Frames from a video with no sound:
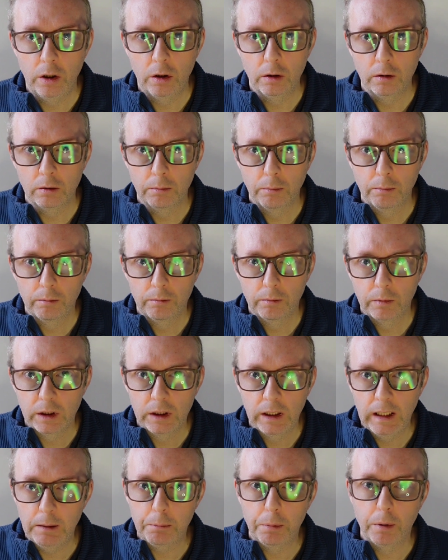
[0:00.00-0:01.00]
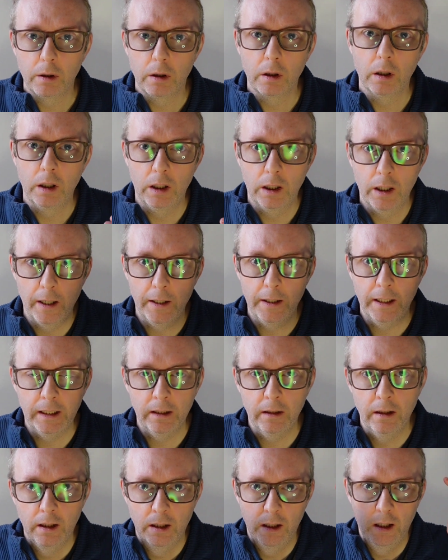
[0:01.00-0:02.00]
you can keep
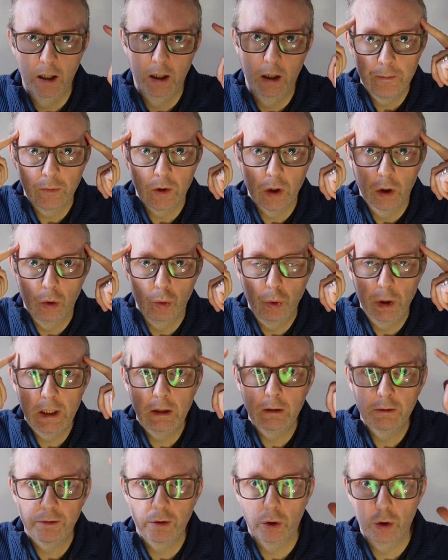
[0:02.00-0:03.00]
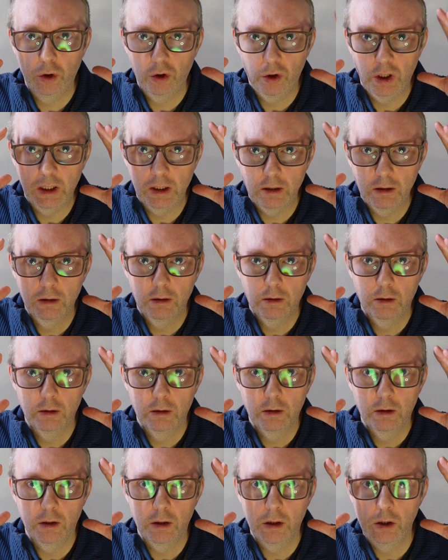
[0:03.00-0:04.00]
learning or reinforcing
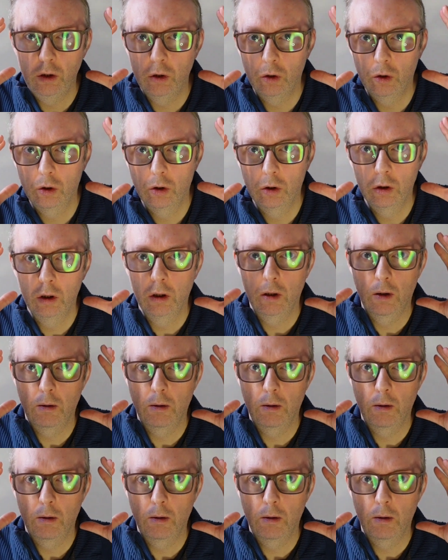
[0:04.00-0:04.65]
your